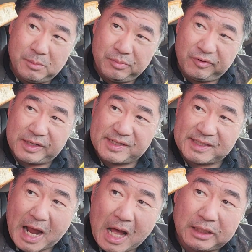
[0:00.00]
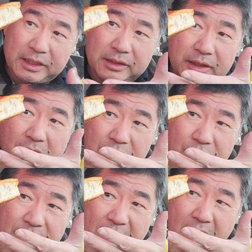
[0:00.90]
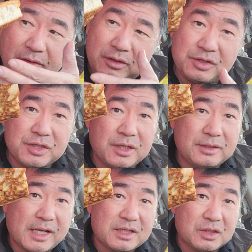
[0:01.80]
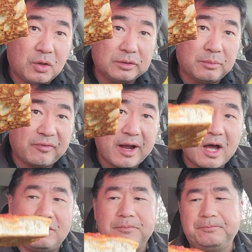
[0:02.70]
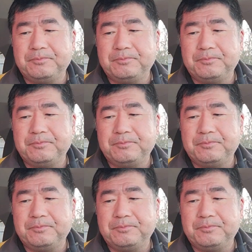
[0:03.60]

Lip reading: Pretty solid undercarriage, nice and golden brown.